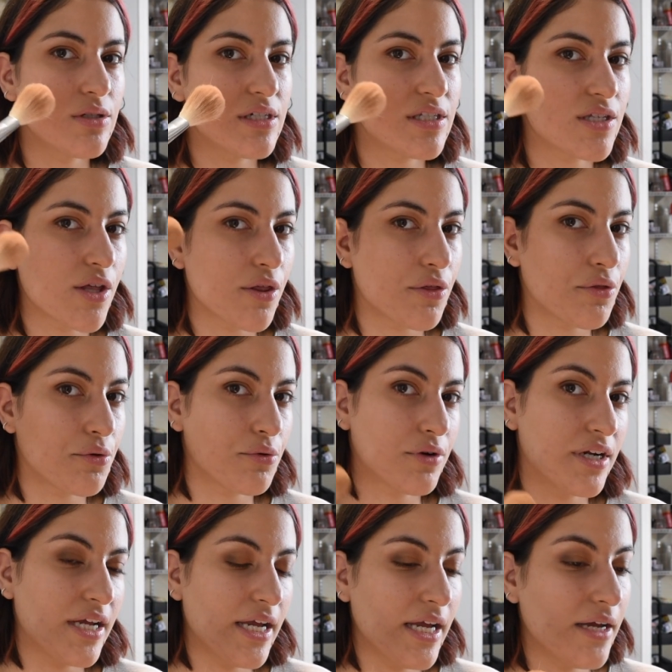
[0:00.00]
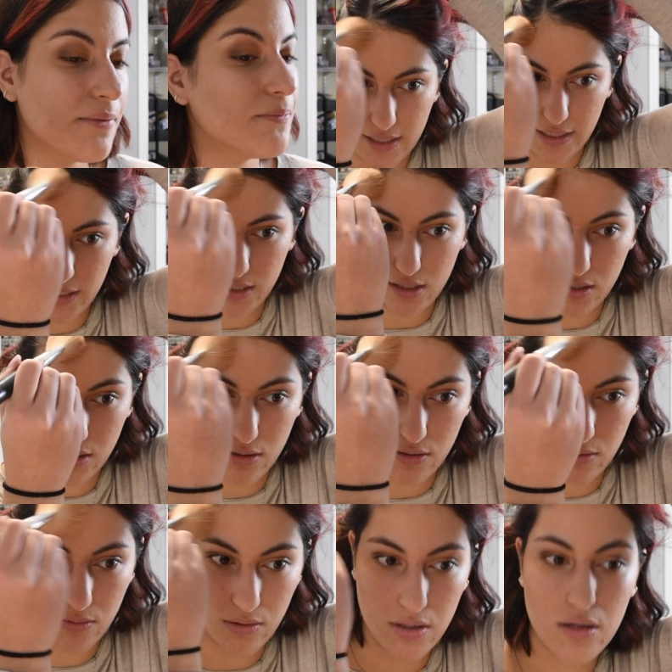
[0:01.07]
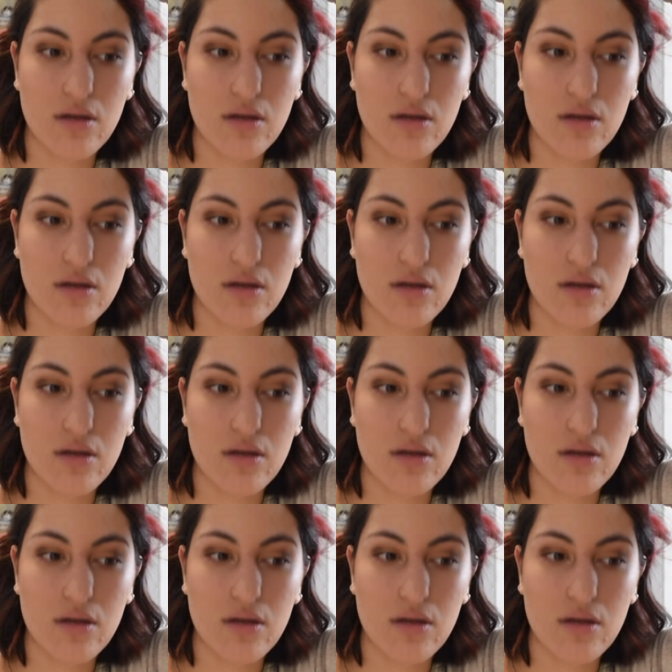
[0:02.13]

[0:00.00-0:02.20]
is a 3. I